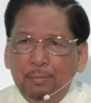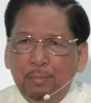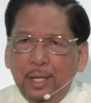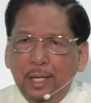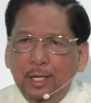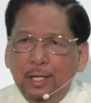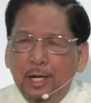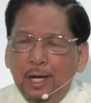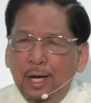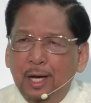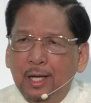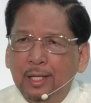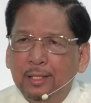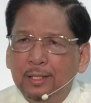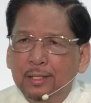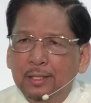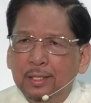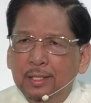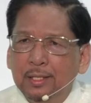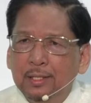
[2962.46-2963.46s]
by God.
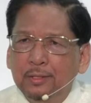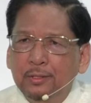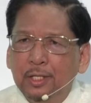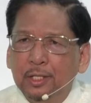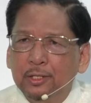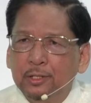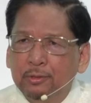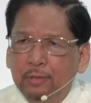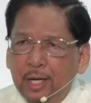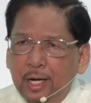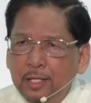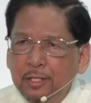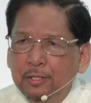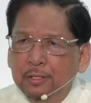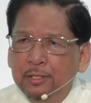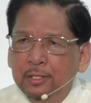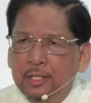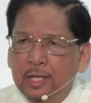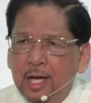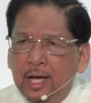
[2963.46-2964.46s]
The
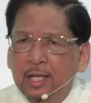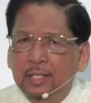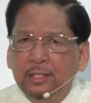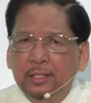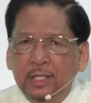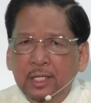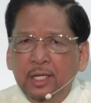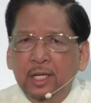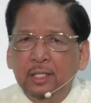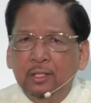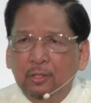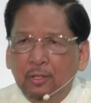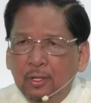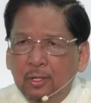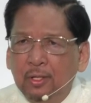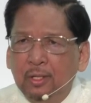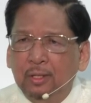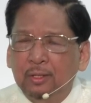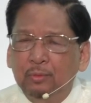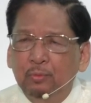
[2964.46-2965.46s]
triune God did it
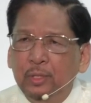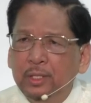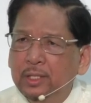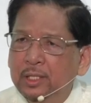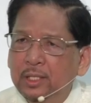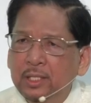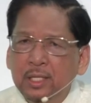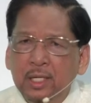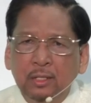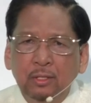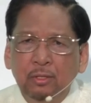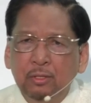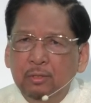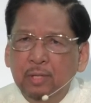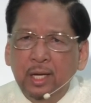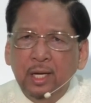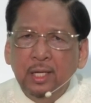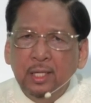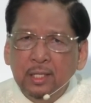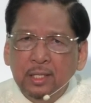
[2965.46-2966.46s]
all. We did not
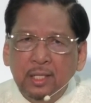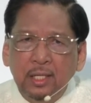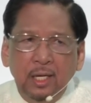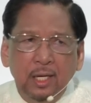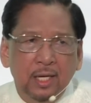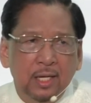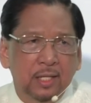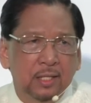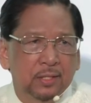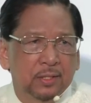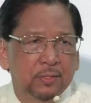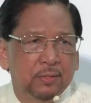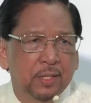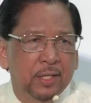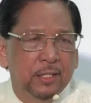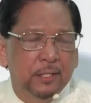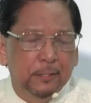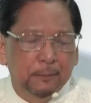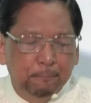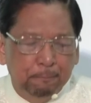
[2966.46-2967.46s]
do anything else,
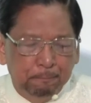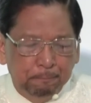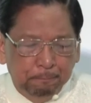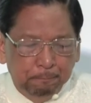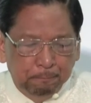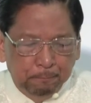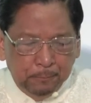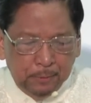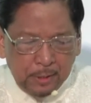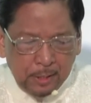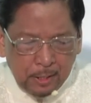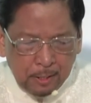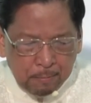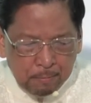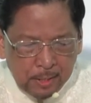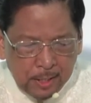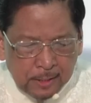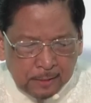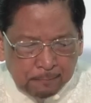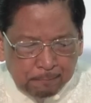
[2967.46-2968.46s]
right?
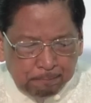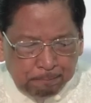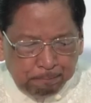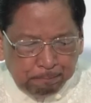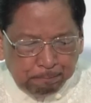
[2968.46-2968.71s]
Amen.